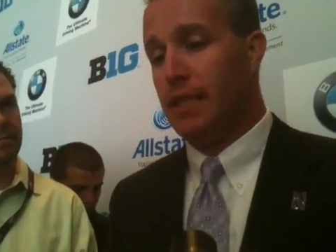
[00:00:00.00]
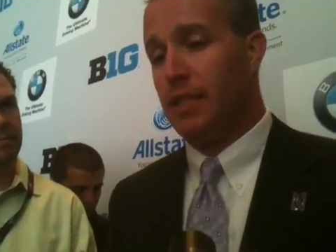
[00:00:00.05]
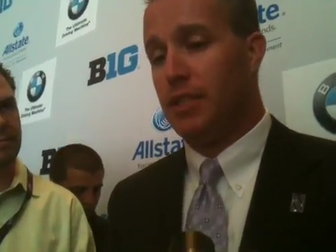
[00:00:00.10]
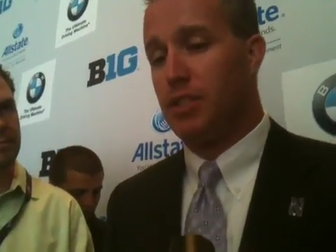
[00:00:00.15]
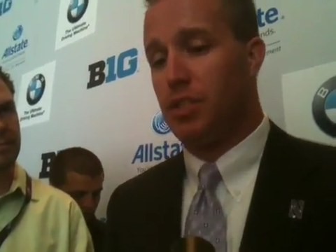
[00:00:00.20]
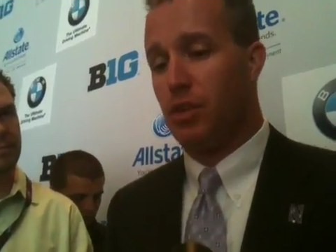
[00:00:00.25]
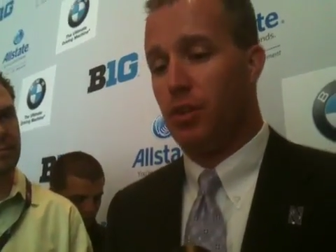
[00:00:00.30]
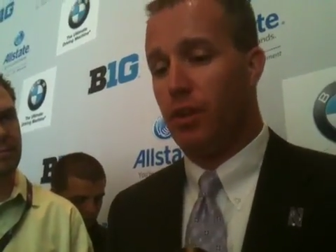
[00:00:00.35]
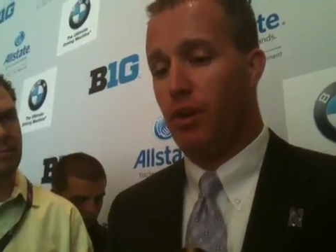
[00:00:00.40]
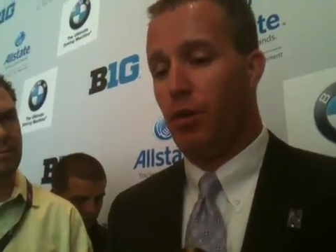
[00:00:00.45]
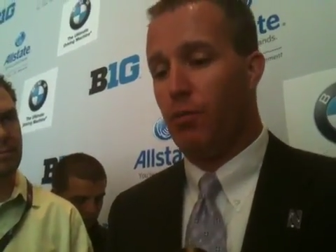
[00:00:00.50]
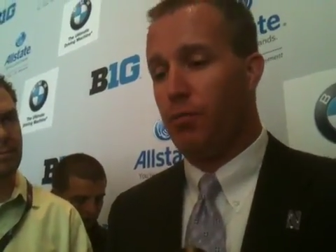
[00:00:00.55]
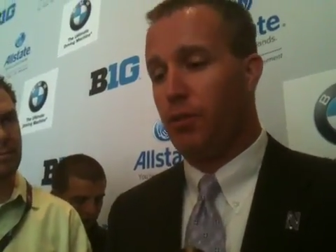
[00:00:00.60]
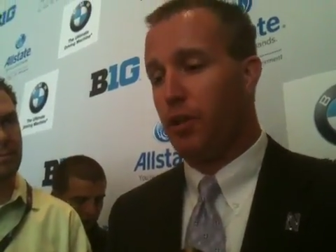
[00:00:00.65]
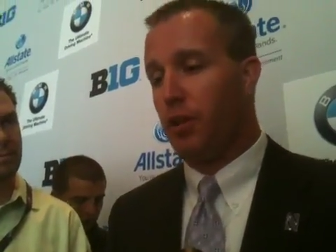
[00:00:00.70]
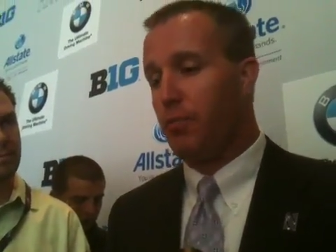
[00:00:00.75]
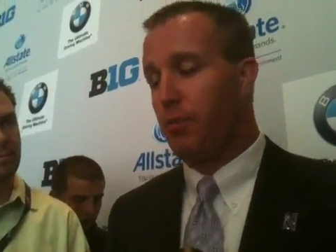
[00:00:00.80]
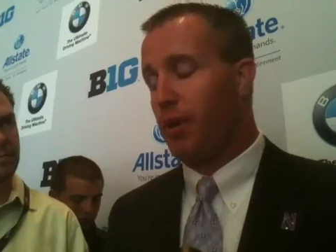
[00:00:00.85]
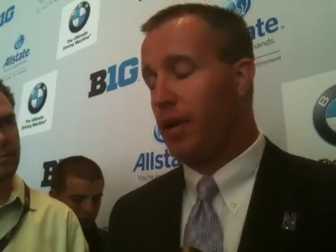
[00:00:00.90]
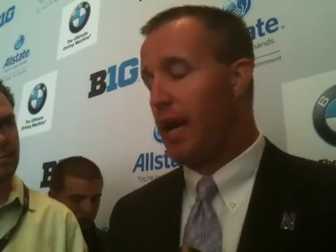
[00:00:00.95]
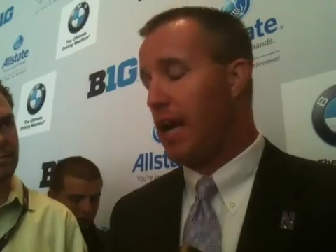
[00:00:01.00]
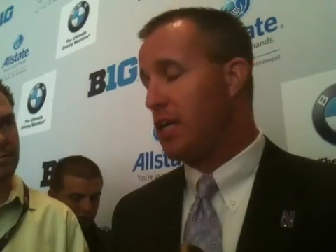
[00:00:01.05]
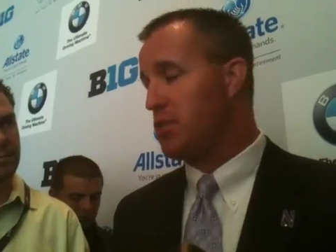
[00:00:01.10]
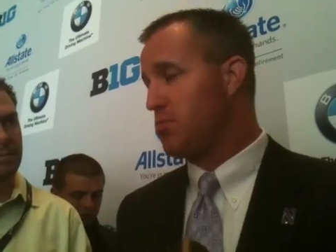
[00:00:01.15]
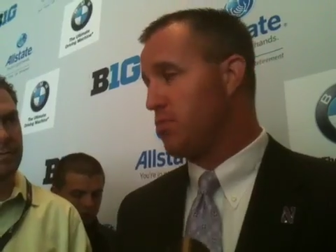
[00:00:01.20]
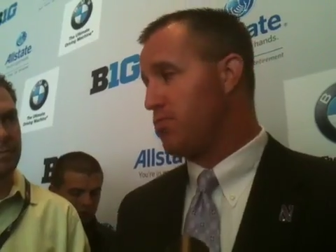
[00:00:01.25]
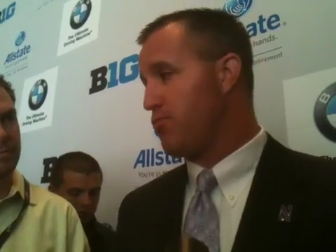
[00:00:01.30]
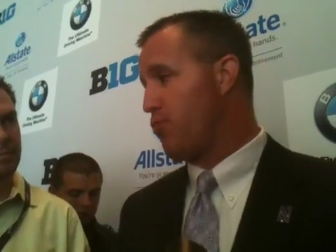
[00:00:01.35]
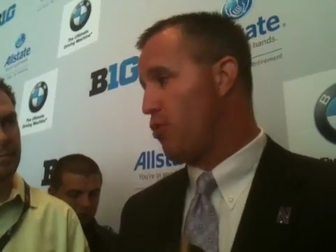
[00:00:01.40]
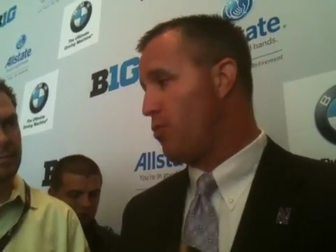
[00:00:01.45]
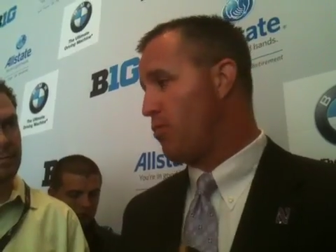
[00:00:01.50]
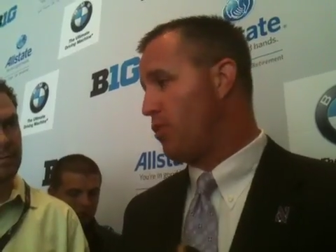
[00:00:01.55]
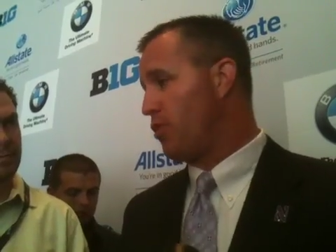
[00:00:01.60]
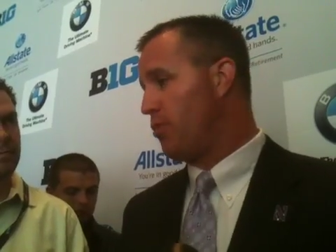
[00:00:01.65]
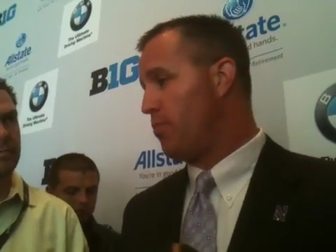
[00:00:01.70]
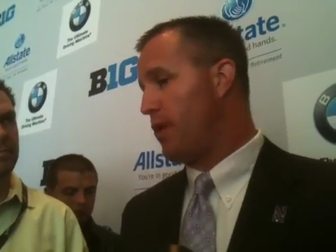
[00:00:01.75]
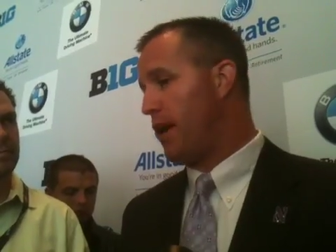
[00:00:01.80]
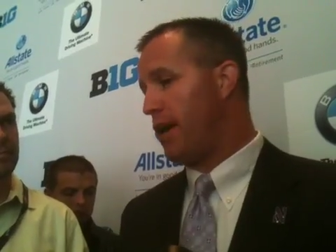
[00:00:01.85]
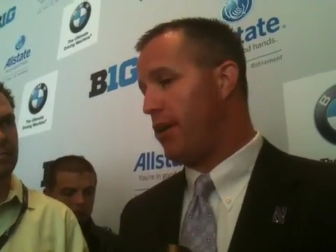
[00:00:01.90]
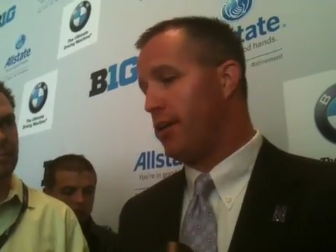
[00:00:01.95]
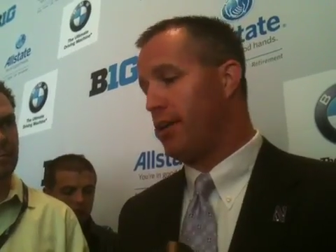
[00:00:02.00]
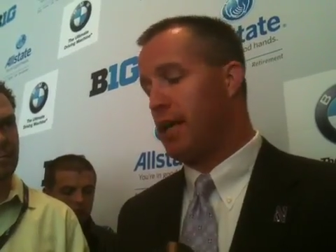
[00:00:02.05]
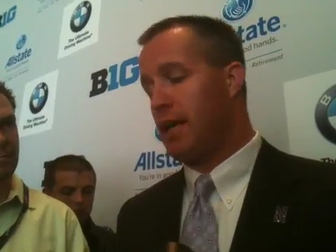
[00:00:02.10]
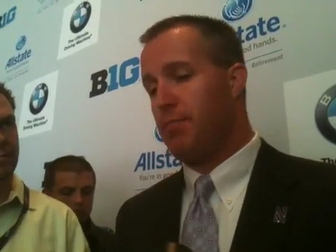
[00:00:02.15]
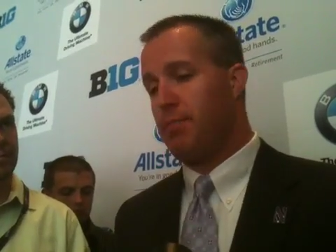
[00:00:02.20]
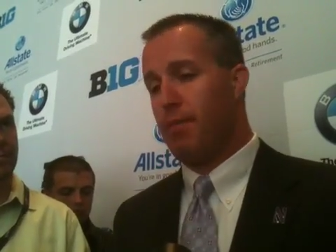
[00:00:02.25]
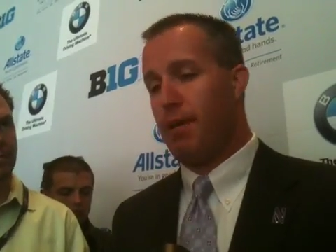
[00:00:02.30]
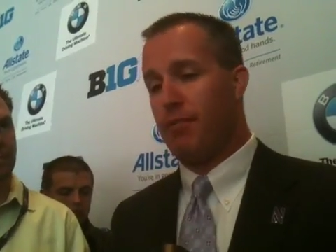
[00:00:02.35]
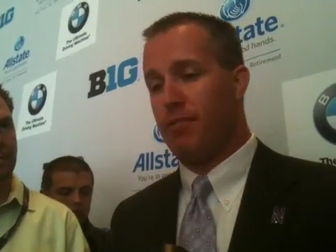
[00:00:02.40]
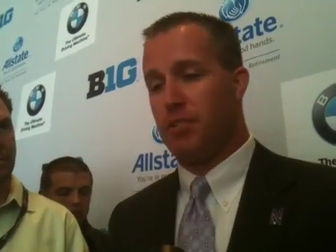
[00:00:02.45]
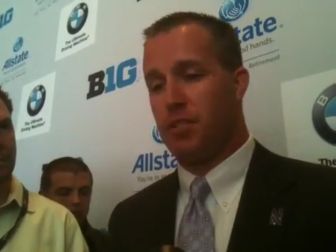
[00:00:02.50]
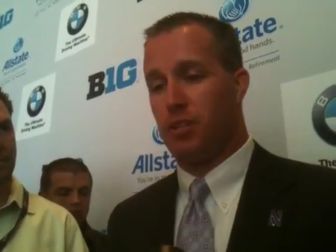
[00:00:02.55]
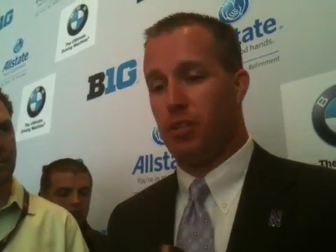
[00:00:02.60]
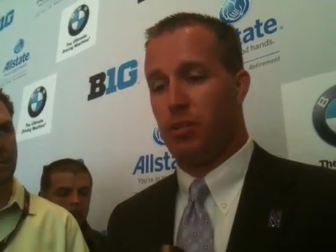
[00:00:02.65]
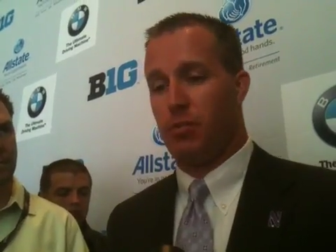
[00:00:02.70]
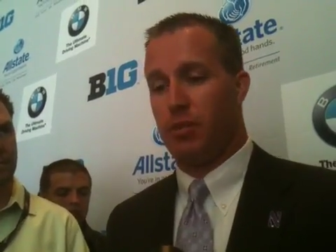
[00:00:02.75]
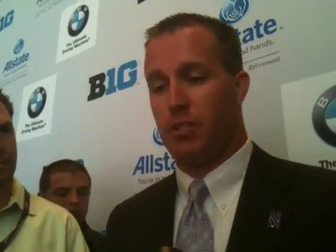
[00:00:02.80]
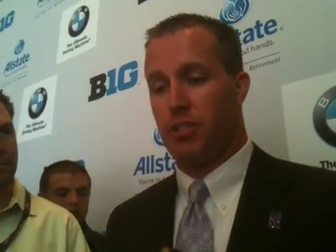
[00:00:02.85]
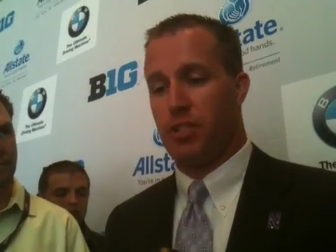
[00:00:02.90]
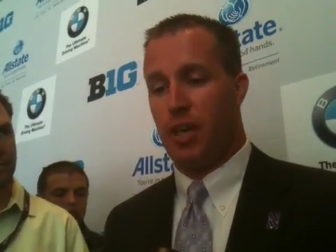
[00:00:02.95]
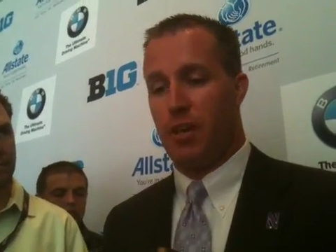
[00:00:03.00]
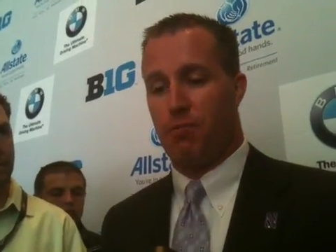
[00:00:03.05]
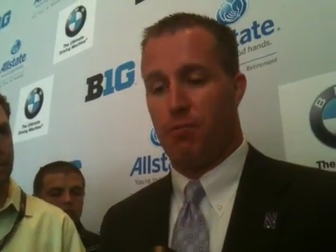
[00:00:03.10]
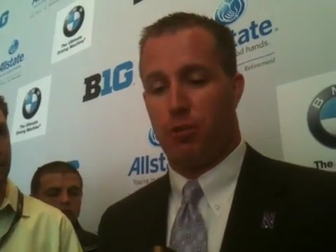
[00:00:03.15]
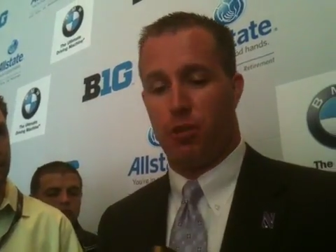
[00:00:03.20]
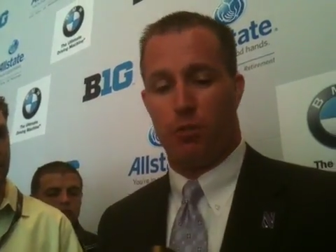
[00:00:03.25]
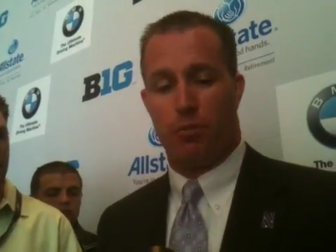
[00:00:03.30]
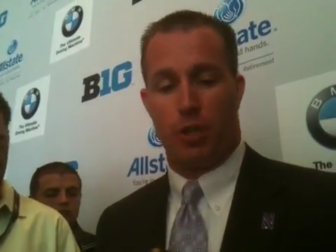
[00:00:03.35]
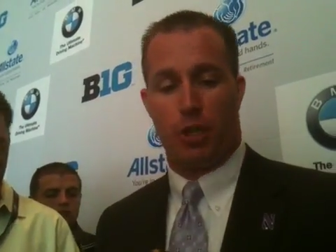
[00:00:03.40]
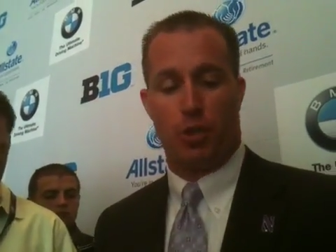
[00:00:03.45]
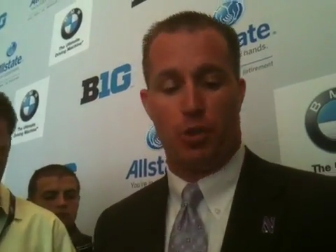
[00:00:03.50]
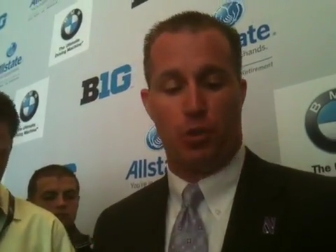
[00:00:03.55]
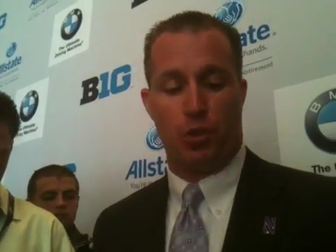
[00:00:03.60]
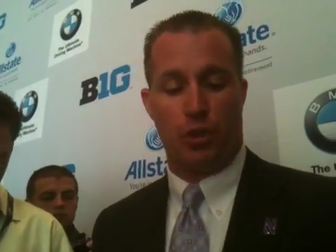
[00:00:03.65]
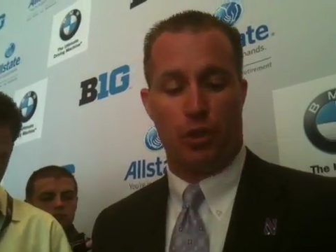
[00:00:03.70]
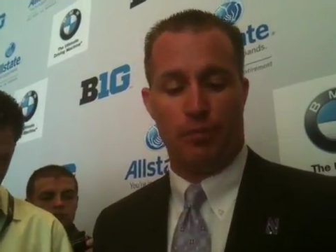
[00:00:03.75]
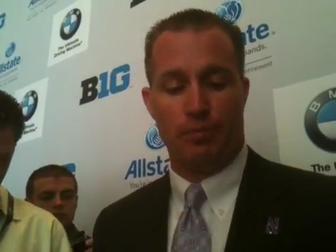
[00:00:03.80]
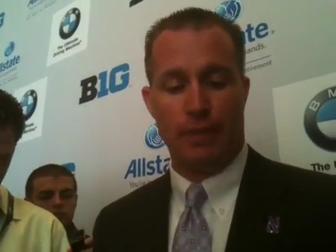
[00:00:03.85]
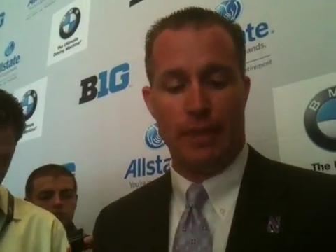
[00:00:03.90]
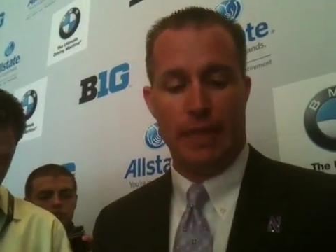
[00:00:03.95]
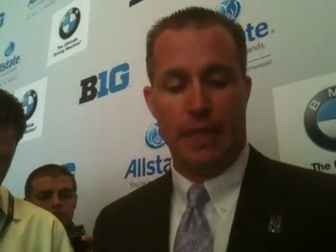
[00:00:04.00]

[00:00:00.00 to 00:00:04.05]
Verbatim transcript: So hopefully, help our guys perform a little better, keep them obviously a little bit safer, a little bit cooler,